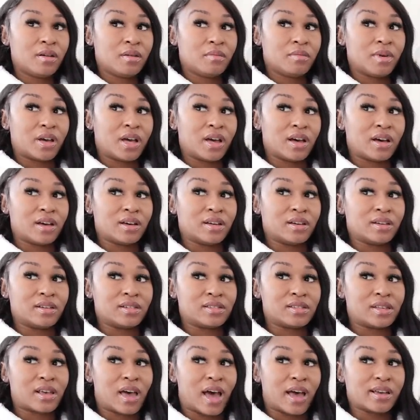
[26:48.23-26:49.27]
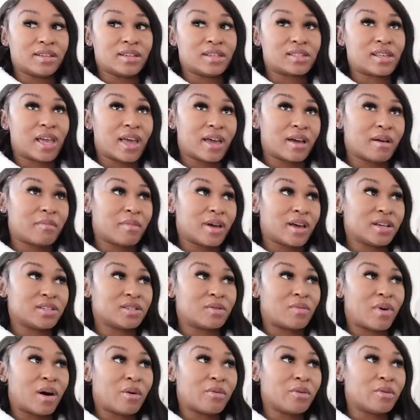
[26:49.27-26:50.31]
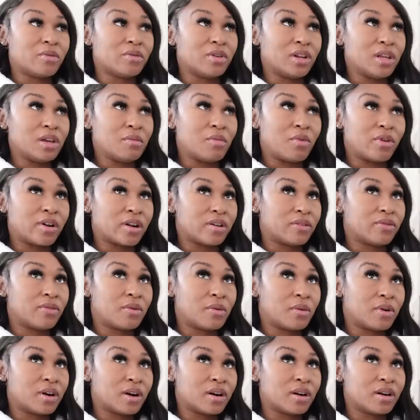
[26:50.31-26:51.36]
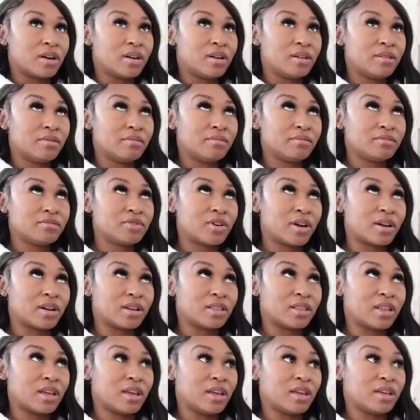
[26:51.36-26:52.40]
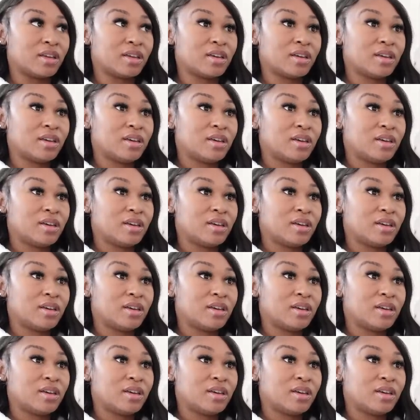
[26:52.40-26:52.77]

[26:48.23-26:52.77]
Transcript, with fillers: because I just can't imagine why we would need more than 4 I'm trying to think